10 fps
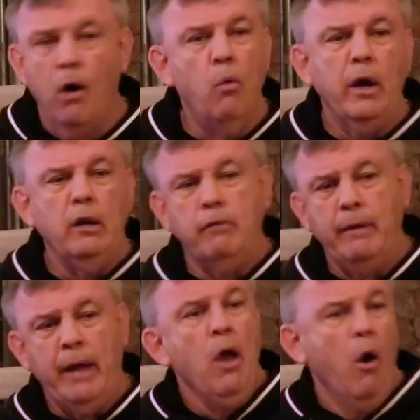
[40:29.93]
Oh, what a
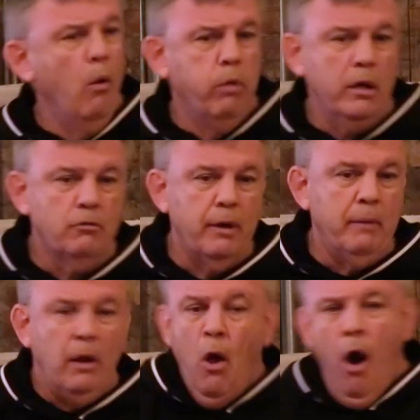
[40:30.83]
great! Oh, what a great
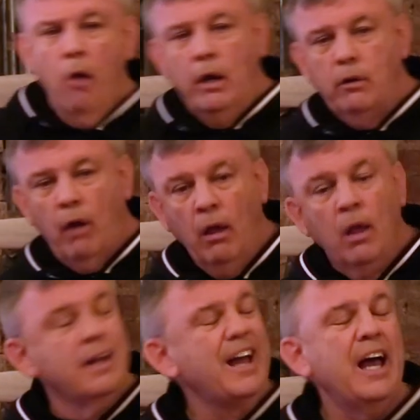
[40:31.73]
man! Oh, what a great!
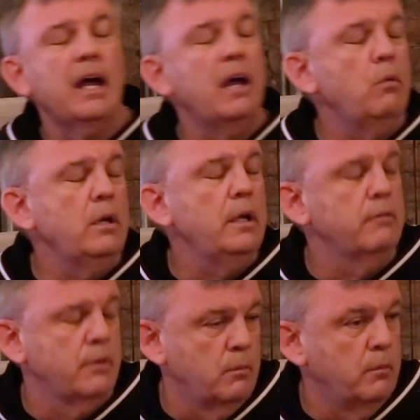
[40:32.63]
I, I don't want to
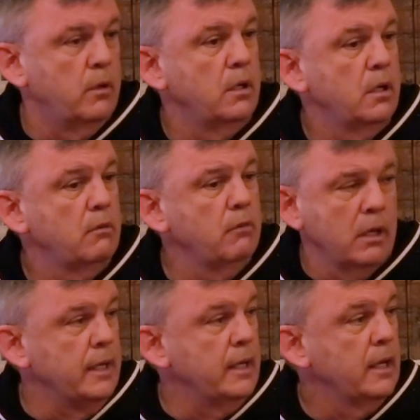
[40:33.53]
hear it no more.
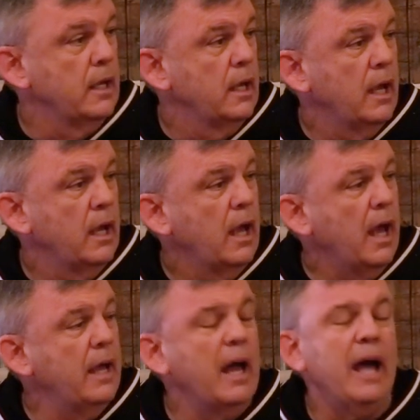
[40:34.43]
Really.
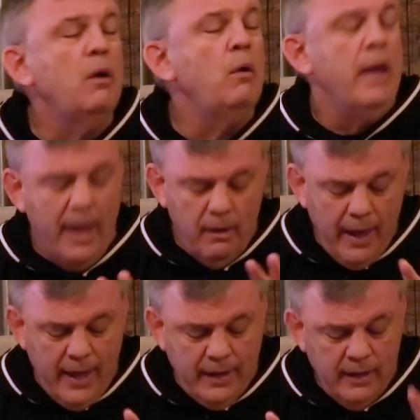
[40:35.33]
Well, I, I don't.
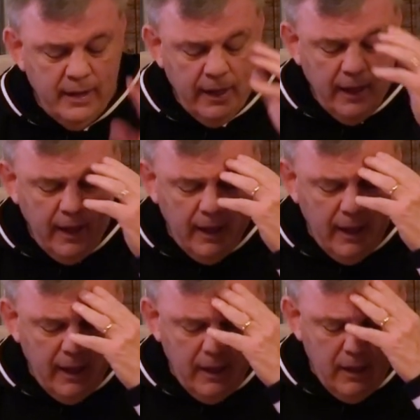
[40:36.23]
And
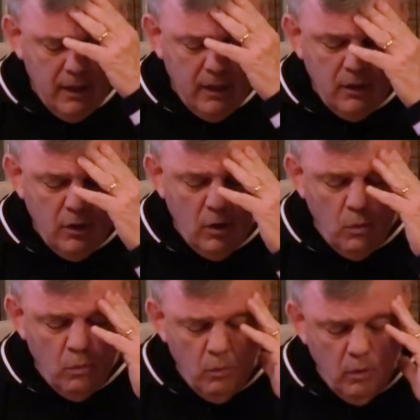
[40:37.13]
you
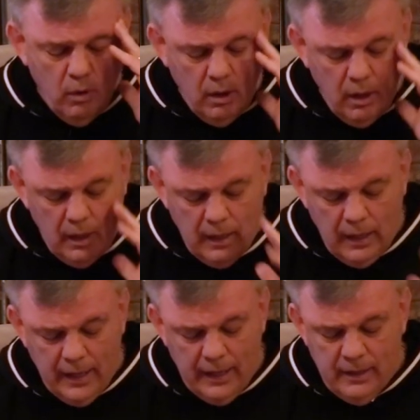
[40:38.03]
know,
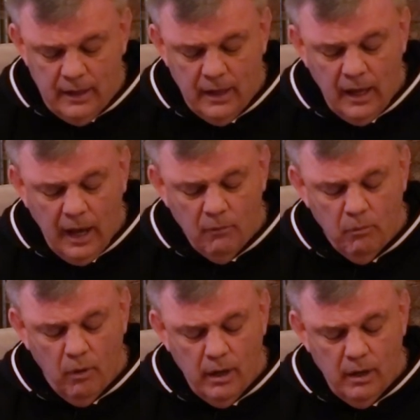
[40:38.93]
I I
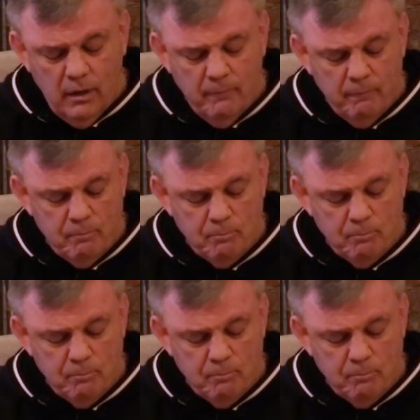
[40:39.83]
wanna